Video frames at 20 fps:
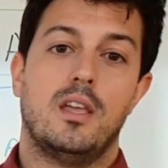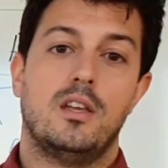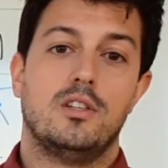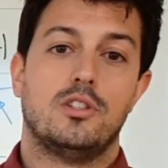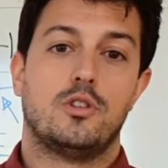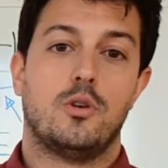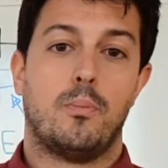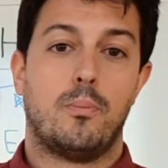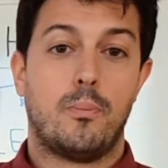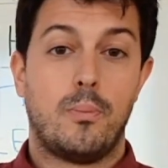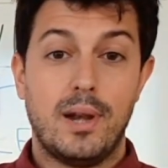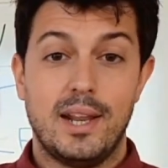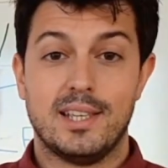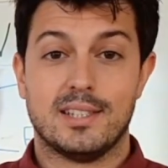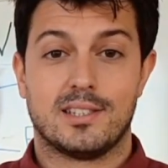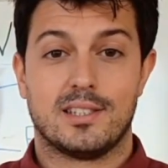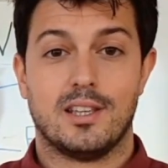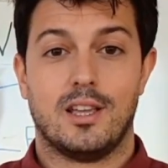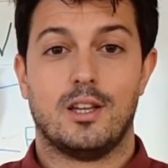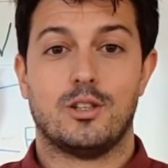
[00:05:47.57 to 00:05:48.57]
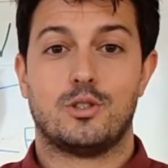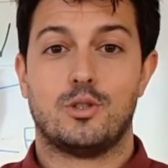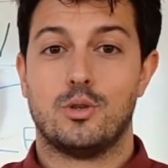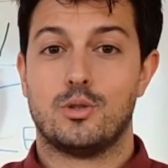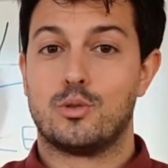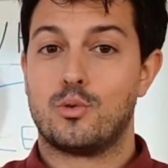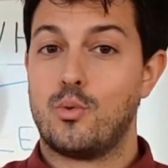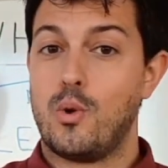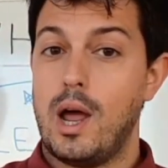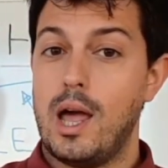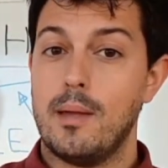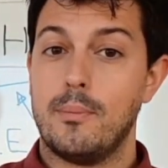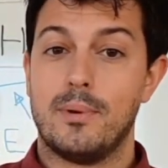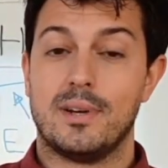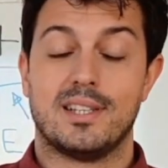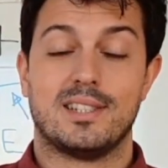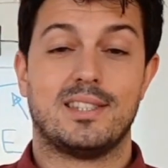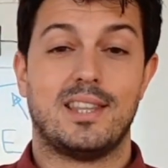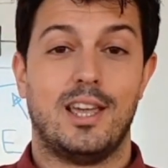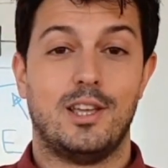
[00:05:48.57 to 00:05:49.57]
So please subscribe
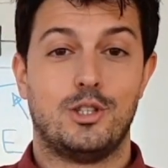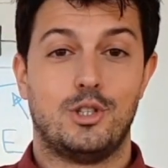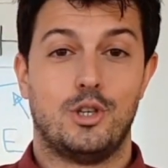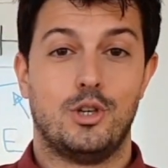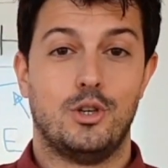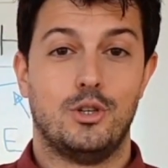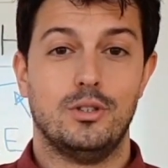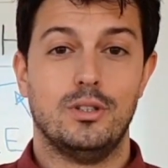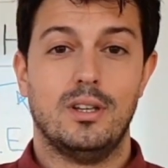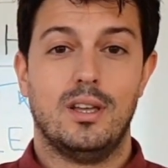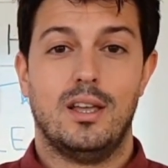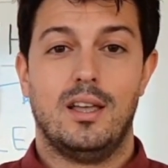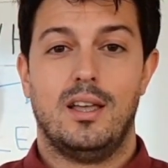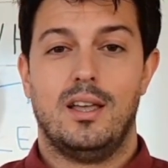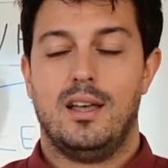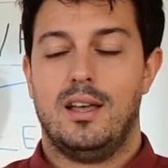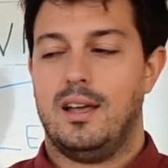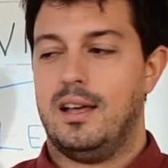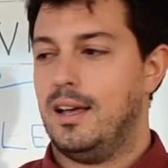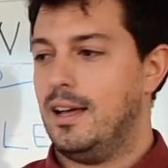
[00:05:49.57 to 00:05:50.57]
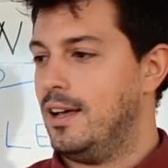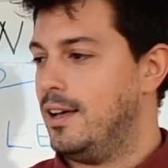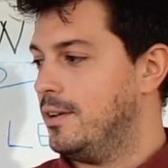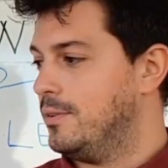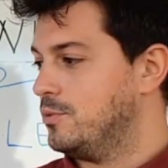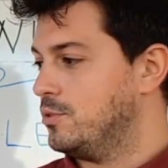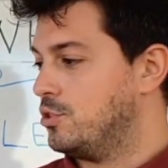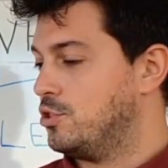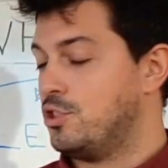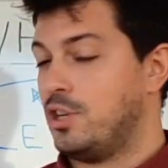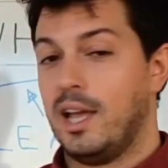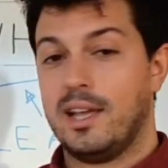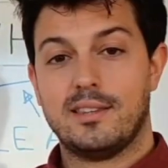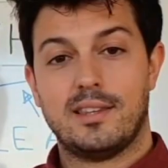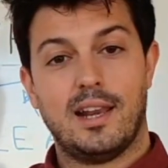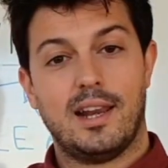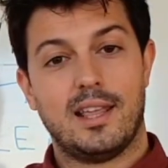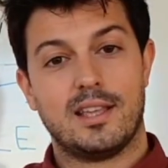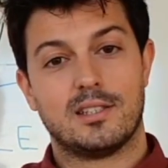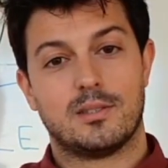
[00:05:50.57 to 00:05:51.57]
and stay tuned. Um, check
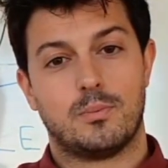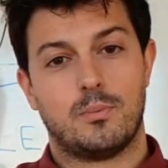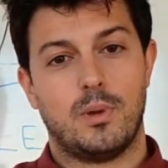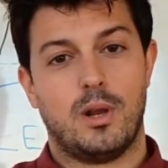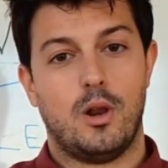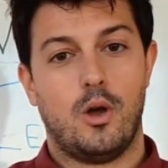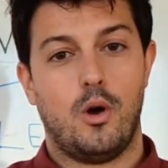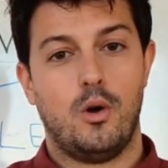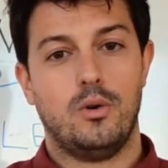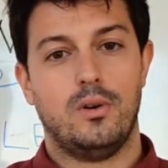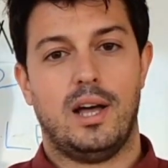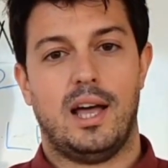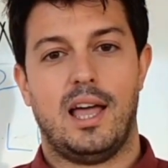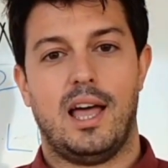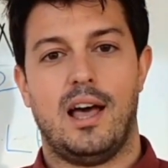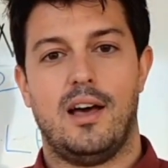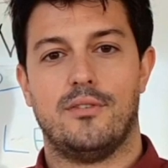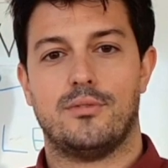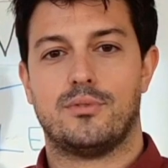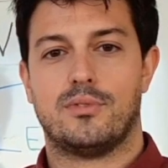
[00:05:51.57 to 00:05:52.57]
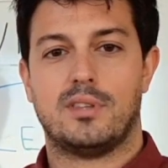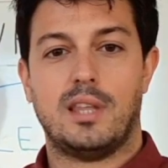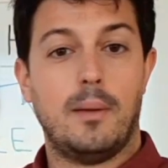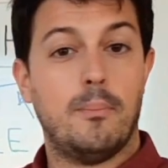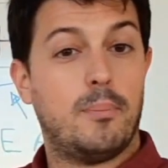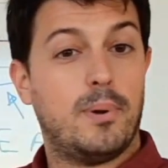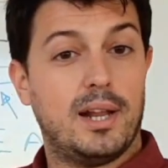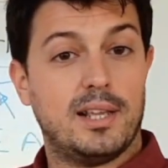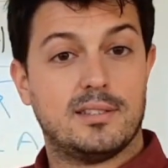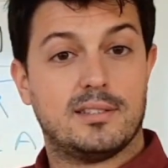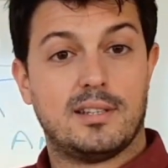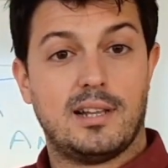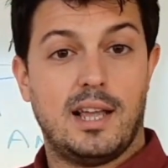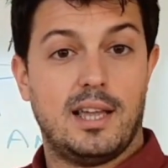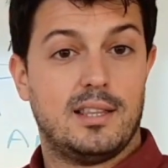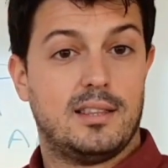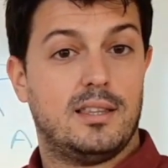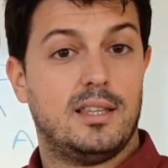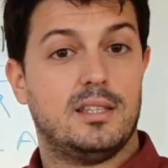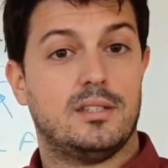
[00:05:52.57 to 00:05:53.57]
the links below. I have templates
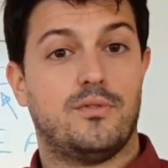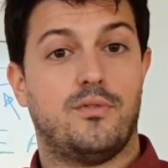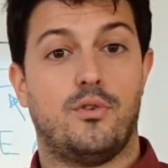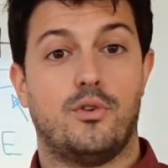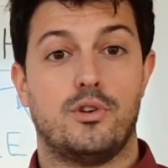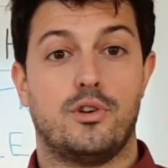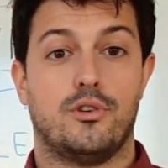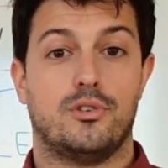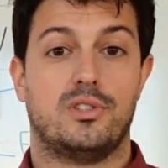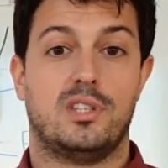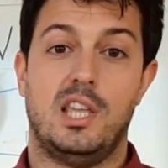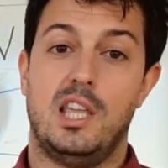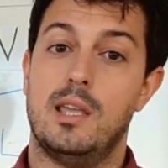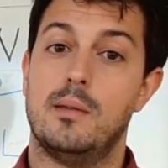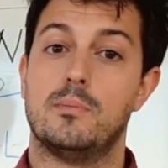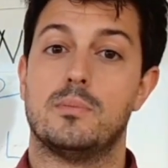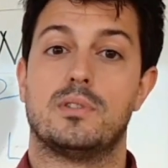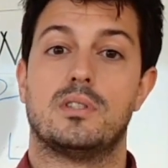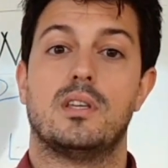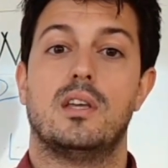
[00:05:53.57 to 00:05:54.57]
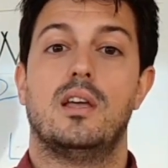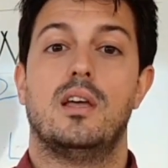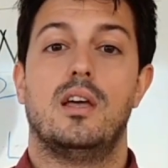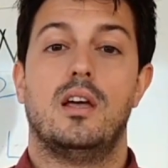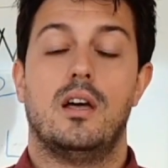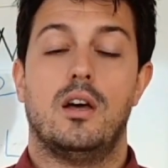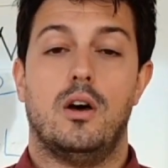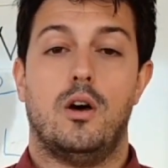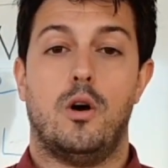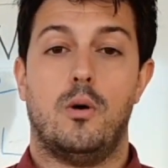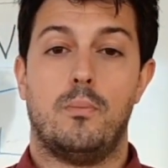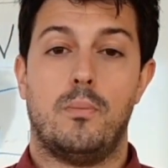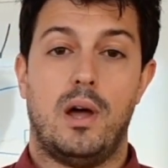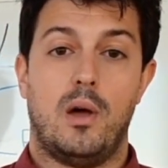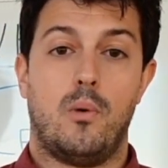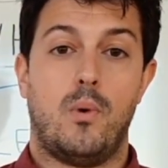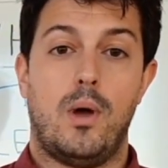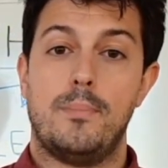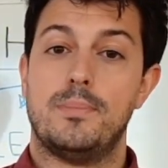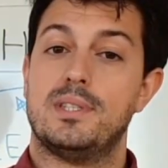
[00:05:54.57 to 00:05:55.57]
like this for your teams on my
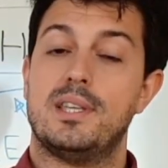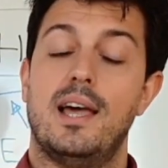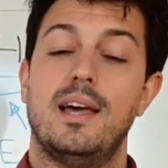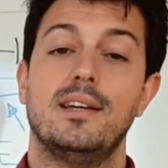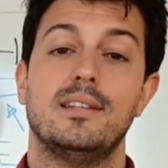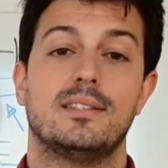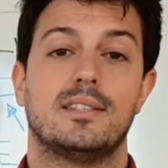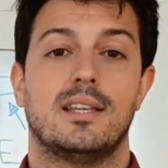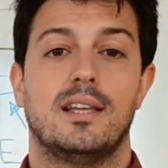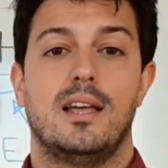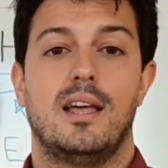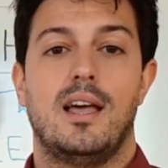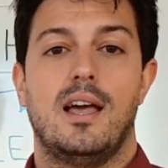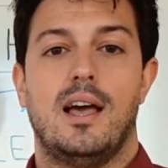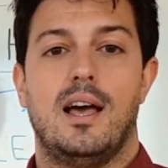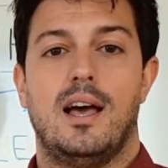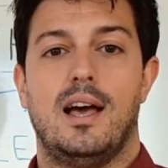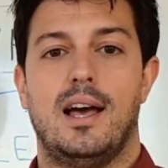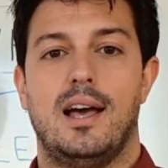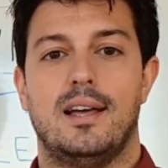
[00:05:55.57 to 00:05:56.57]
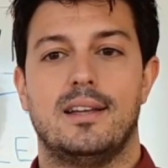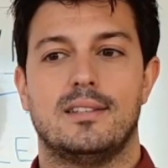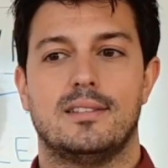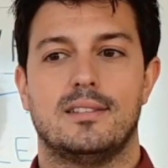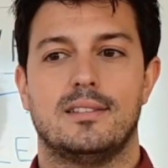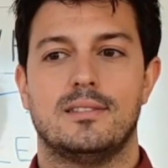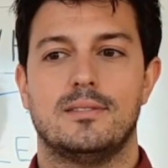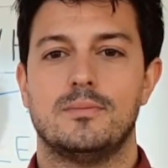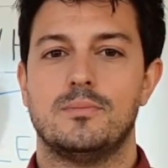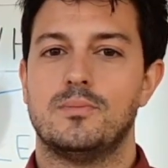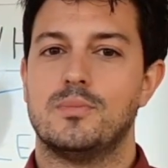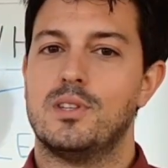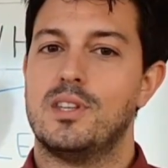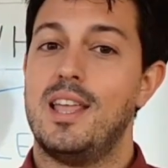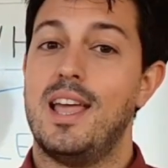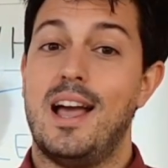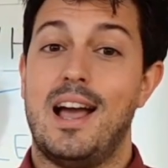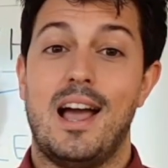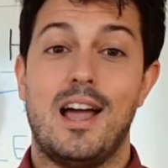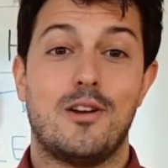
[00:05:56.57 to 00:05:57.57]
website, and
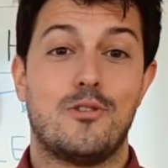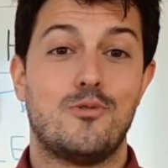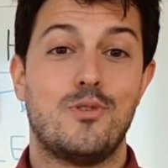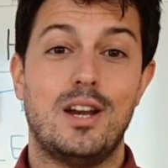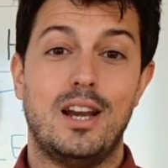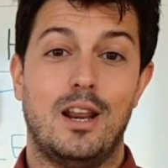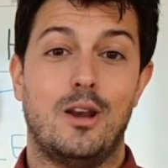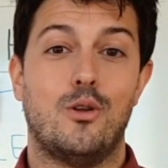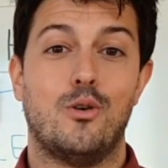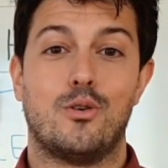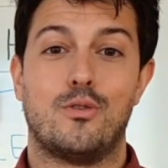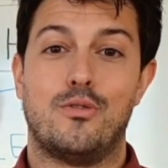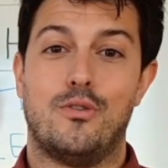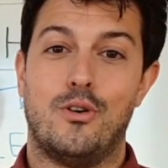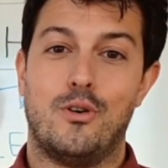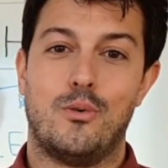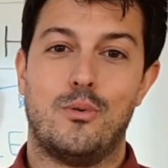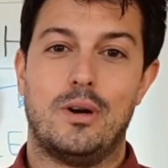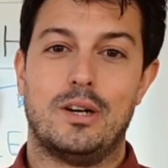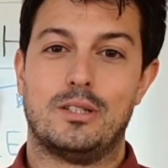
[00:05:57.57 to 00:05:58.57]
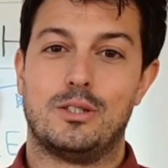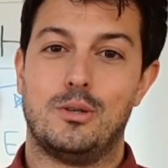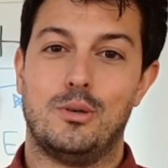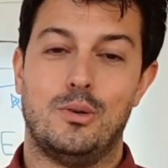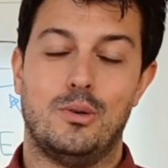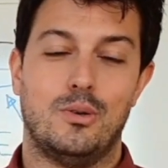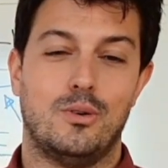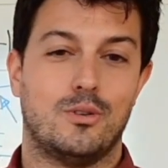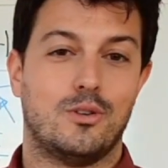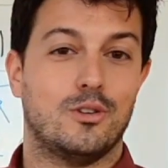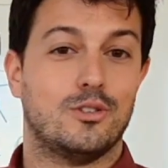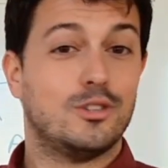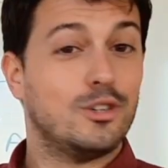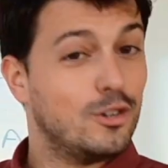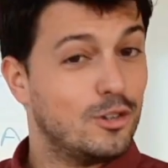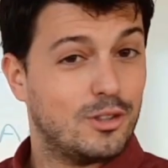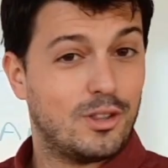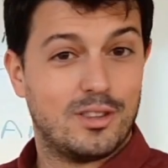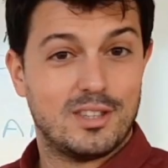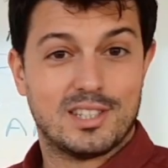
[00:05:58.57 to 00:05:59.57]
yeah, I really look forward to
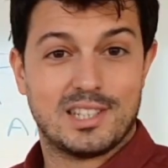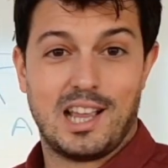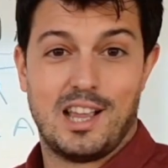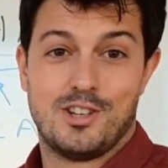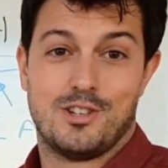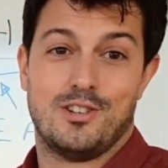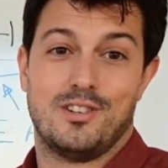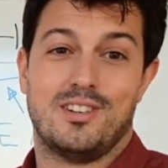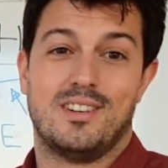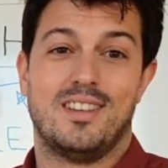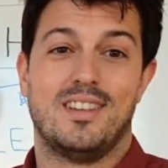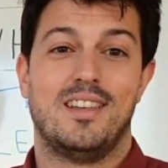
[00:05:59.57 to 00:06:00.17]
continue the discussion.